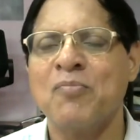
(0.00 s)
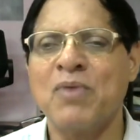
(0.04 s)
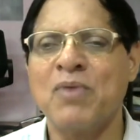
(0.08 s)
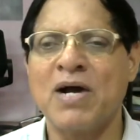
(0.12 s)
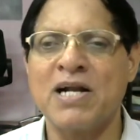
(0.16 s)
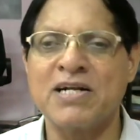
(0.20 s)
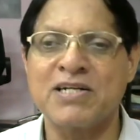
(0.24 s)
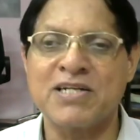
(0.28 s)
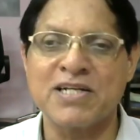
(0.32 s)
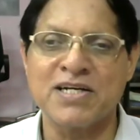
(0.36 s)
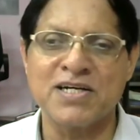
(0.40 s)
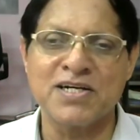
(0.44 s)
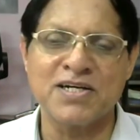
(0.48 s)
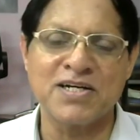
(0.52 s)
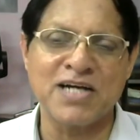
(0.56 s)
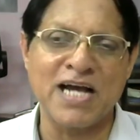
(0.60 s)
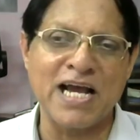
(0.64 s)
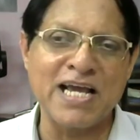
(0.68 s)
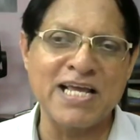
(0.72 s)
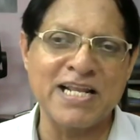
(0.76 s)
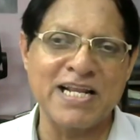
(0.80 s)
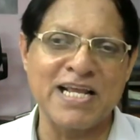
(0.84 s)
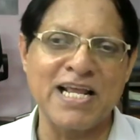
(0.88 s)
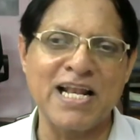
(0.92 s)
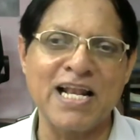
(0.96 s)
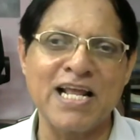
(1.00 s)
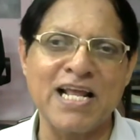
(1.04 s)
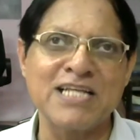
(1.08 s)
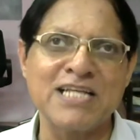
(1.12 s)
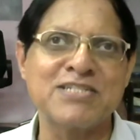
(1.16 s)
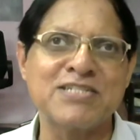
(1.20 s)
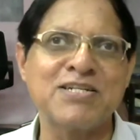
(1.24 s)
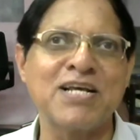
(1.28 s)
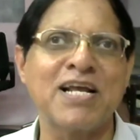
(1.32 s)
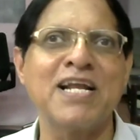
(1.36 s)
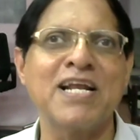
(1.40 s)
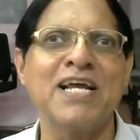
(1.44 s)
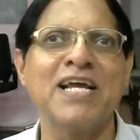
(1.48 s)
But I
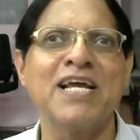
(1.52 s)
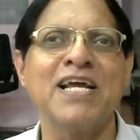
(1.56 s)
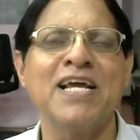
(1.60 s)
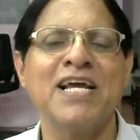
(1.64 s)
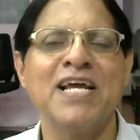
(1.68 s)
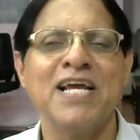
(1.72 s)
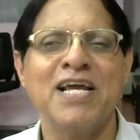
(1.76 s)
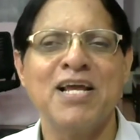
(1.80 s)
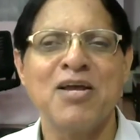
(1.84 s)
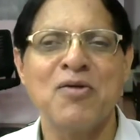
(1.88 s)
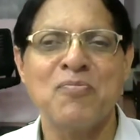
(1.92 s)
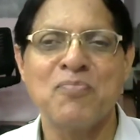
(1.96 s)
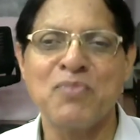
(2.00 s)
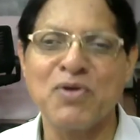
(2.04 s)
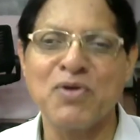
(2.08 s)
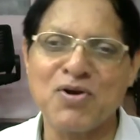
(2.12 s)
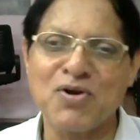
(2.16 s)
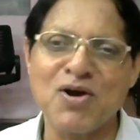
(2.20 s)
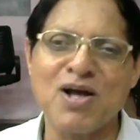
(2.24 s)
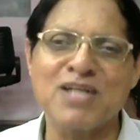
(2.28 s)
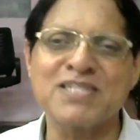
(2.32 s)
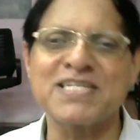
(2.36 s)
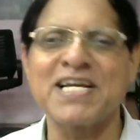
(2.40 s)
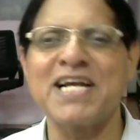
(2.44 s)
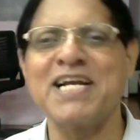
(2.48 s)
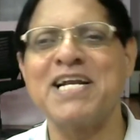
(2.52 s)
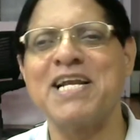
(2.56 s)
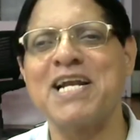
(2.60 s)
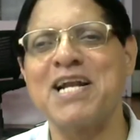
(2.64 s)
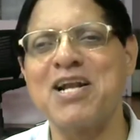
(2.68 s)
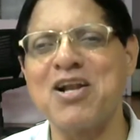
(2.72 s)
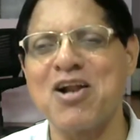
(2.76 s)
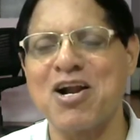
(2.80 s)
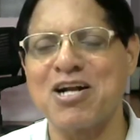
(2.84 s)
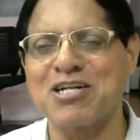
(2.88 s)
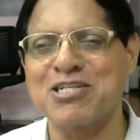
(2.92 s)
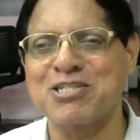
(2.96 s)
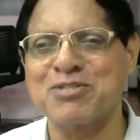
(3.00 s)
realized, array, because I
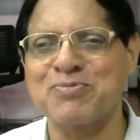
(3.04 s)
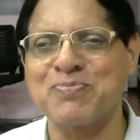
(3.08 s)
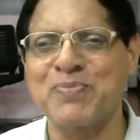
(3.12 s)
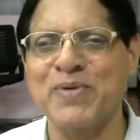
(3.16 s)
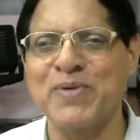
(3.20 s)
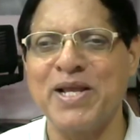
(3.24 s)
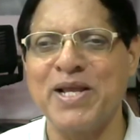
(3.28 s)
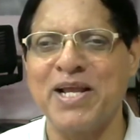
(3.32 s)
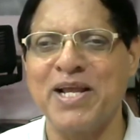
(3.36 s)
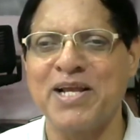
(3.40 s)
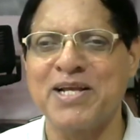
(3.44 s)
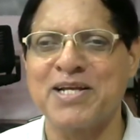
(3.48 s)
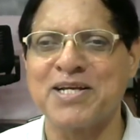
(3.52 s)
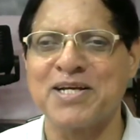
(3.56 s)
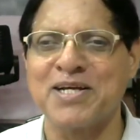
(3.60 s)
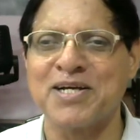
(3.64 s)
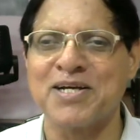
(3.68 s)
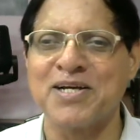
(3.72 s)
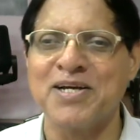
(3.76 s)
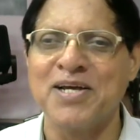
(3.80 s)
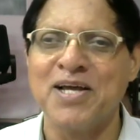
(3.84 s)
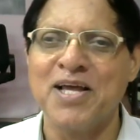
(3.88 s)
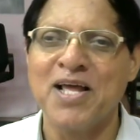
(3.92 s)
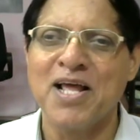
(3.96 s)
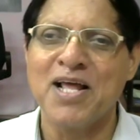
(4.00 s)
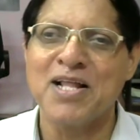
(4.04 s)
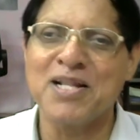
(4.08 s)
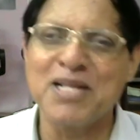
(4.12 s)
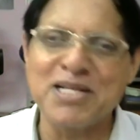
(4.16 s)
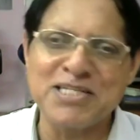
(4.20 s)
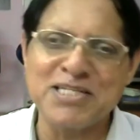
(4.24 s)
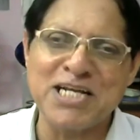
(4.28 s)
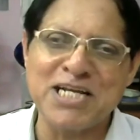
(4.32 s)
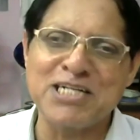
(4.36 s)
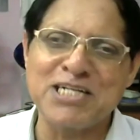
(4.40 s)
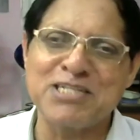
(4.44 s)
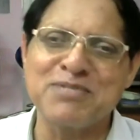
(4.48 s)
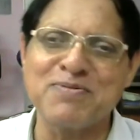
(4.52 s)
did not speak,
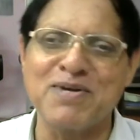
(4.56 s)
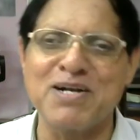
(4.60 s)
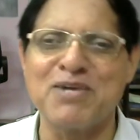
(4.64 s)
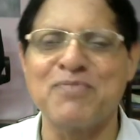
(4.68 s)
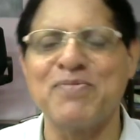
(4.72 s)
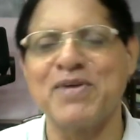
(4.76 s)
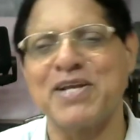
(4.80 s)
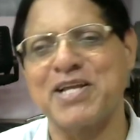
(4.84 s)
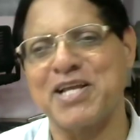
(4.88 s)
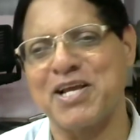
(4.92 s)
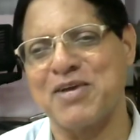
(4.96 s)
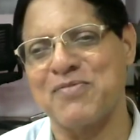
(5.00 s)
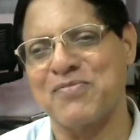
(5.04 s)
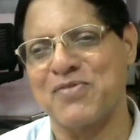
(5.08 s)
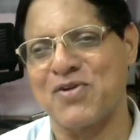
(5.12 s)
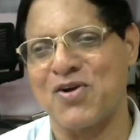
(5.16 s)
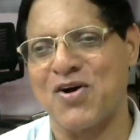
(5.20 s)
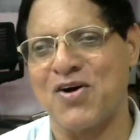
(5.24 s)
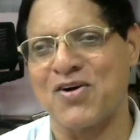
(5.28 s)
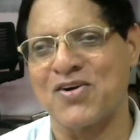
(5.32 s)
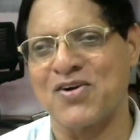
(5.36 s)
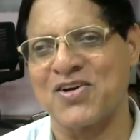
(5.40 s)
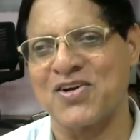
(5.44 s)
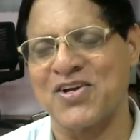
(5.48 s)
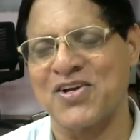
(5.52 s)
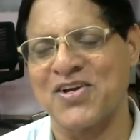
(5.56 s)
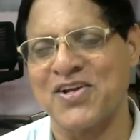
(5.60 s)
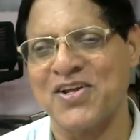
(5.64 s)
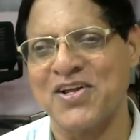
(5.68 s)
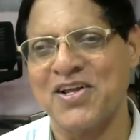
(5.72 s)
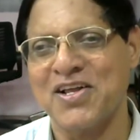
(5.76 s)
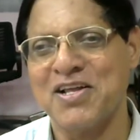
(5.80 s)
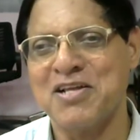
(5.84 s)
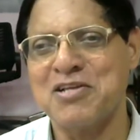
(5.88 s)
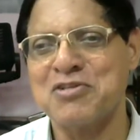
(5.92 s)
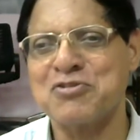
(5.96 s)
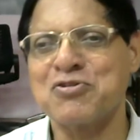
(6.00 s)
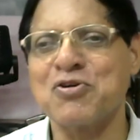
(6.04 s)
the judgment became wrong.
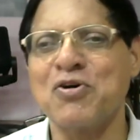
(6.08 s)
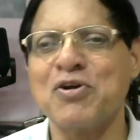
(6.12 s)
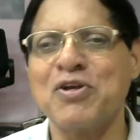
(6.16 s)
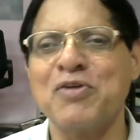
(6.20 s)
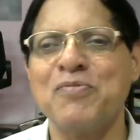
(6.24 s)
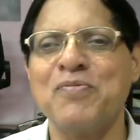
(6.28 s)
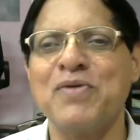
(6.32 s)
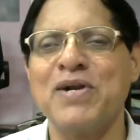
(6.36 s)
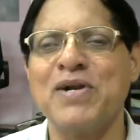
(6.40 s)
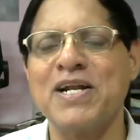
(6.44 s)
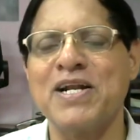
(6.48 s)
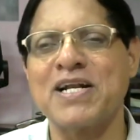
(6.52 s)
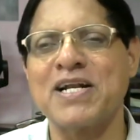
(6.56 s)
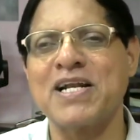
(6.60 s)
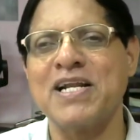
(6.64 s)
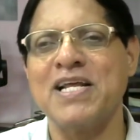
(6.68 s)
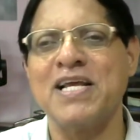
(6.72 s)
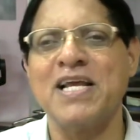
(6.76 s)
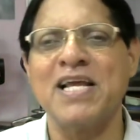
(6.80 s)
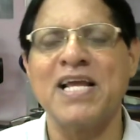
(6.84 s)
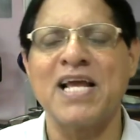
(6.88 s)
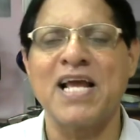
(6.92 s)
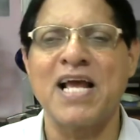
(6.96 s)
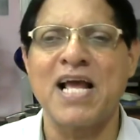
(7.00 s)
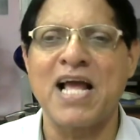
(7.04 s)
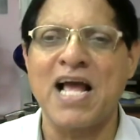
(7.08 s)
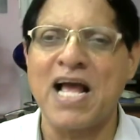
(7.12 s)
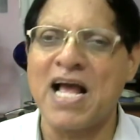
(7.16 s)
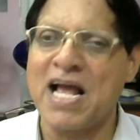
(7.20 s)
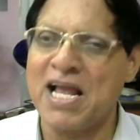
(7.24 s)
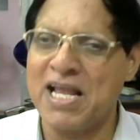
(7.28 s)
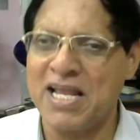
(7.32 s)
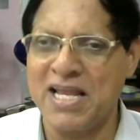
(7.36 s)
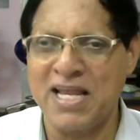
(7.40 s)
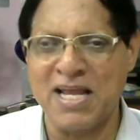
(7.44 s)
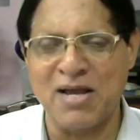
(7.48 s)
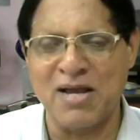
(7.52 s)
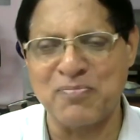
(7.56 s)
So, immediately
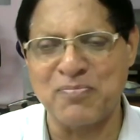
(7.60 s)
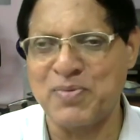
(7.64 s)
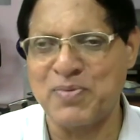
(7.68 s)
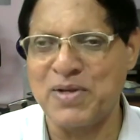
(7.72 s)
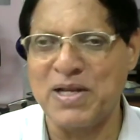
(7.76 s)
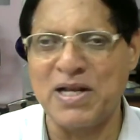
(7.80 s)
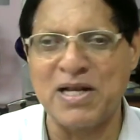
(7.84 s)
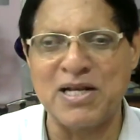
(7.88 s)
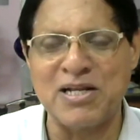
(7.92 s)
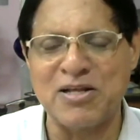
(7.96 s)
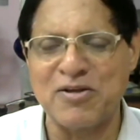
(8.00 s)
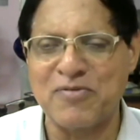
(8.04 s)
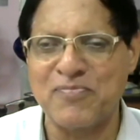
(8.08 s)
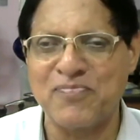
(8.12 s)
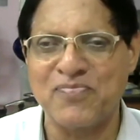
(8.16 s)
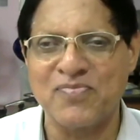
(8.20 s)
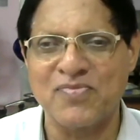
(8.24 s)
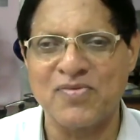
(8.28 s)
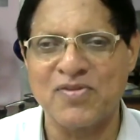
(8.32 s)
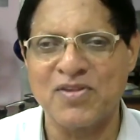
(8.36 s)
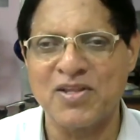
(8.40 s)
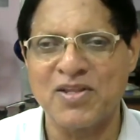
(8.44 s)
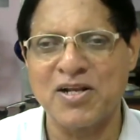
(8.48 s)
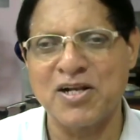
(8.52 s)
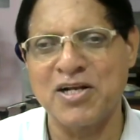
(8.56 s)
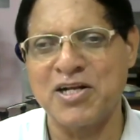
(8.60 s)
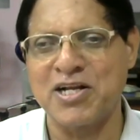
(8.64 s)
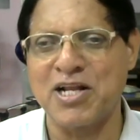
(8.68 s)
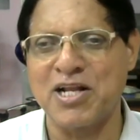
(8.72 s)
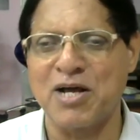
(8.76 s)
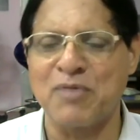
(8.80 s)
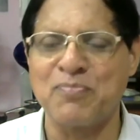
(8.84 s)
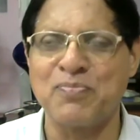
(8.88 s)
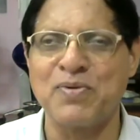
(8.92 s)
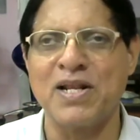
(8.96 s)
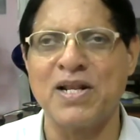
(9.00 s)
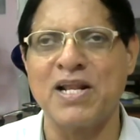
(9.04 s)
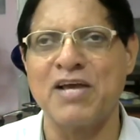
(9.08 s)
I appealed, writ
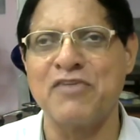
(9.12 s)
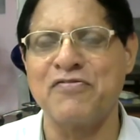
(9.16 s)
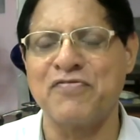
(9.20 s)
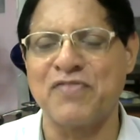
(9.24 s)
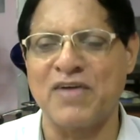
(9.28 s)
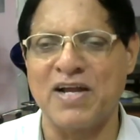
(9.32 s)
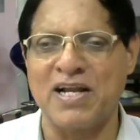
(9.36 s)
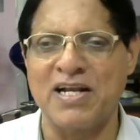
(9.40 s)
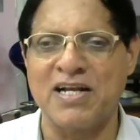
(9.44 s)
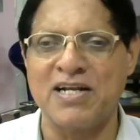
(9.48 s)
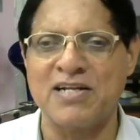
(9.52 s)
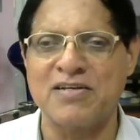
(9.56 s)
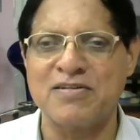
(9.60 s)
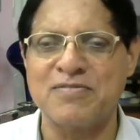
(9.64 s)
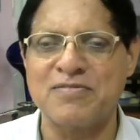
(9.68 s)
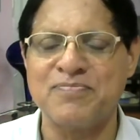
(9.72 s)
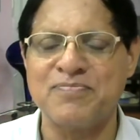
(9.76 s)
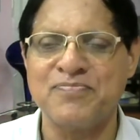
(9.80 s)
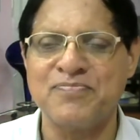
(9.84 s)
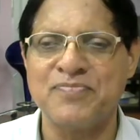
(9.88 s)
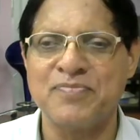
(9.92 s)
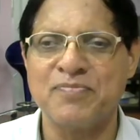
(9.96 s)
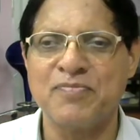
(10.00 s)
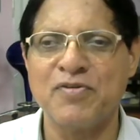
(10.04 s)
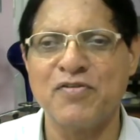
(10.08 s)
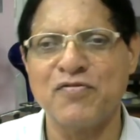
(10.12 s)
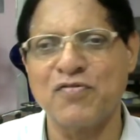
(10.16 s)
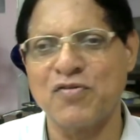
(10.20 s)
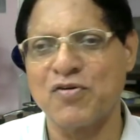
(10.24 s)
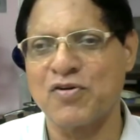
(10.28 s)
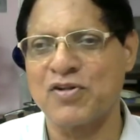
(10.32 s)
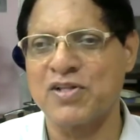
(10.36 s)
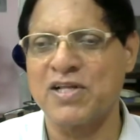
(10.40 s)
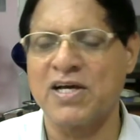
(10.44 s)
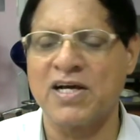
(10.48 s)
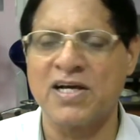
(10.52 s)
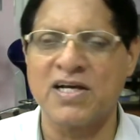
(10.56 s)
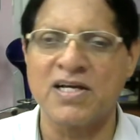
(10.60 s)
appeal I filed
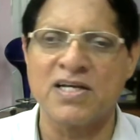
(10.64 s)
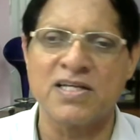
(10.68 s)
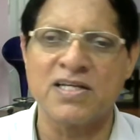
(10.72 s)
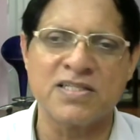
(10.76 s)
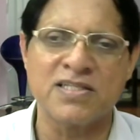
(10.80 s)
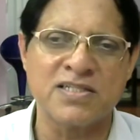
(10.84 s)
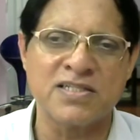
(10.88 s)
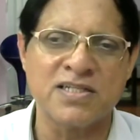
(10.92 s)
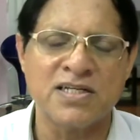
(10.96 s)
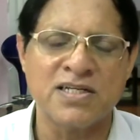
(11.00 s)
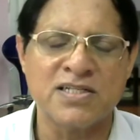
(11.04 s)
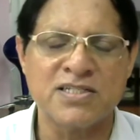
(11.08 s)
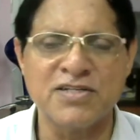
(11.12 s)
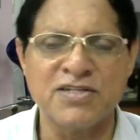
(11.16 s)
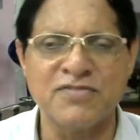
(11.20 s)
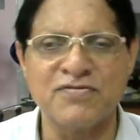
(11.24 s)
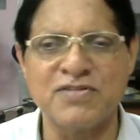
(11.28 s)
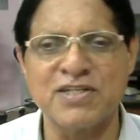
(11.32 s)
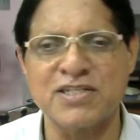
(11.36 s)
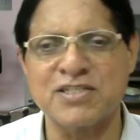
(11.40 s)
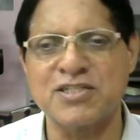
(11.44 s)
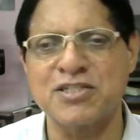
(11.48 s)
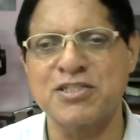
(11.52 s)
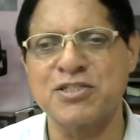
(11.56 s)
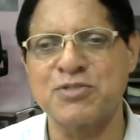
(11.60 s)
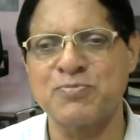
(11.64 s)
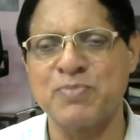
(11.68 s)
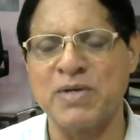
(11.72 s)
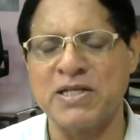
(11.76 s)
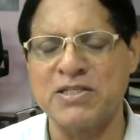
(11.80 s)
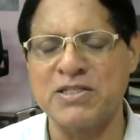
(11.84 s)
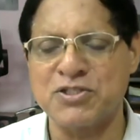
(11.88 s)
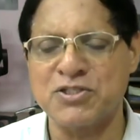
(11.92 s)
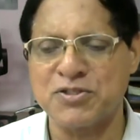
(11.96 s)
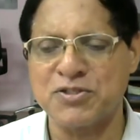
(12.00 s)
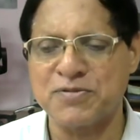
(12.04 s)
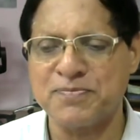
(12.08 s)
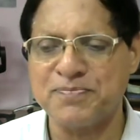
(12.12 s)
before the Chief Justice
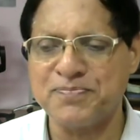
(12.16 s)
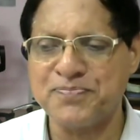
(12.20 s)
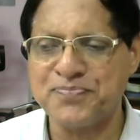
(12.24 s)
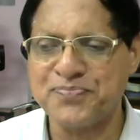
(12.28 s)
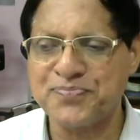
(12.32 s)
bench.